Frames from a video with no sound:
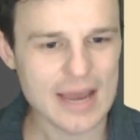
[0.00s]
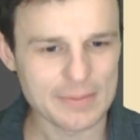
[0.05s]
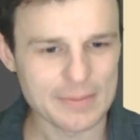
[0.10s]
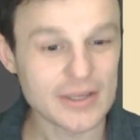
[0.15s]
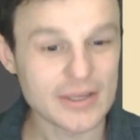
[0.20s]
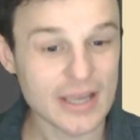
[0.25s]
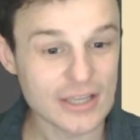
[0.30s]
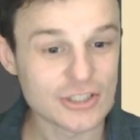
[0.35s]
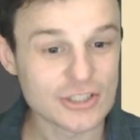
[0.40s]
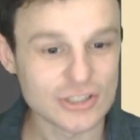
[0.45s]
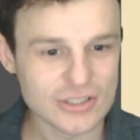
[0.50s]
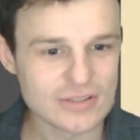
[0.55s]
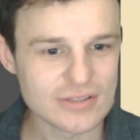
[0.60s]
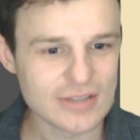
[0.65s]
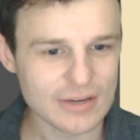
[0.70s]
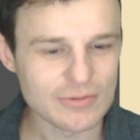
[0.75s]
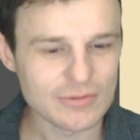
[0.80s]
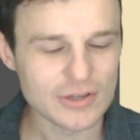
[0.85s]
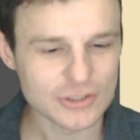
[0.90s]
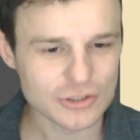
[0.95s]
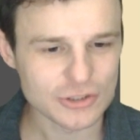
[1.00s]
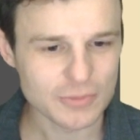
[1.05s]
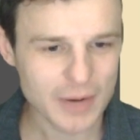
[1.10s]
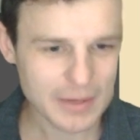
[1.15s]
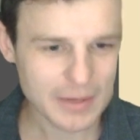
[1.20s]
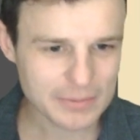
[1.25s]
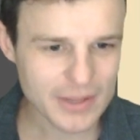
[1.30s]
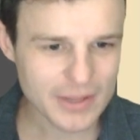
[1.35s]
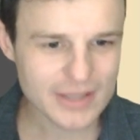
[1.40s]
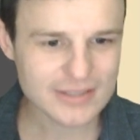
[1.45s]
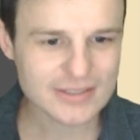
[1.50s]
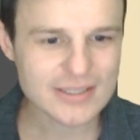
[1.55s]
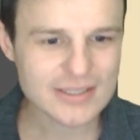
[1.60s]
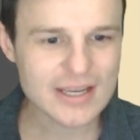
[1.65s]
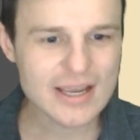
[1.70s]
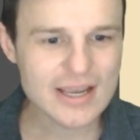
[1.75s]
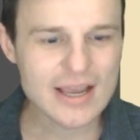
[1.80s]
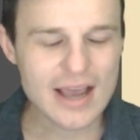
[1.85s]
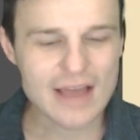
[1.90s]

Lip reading: application that runs your pipelines.